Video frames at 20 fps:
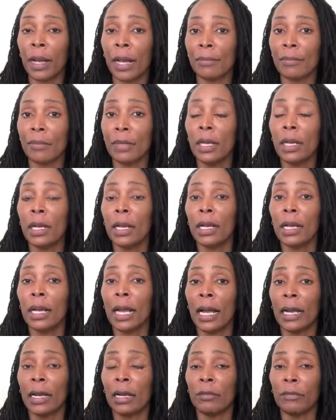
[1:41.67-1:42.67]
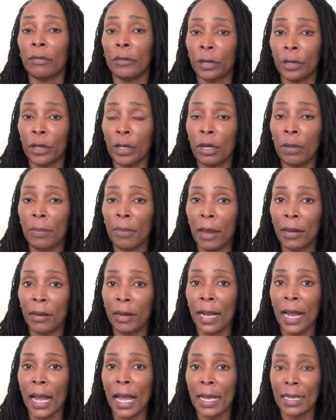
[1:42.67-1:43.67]
I'm kind of learning
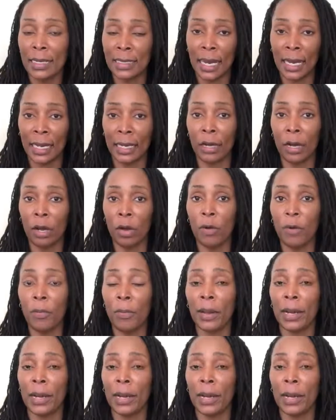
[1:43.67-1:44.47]
about it as I go,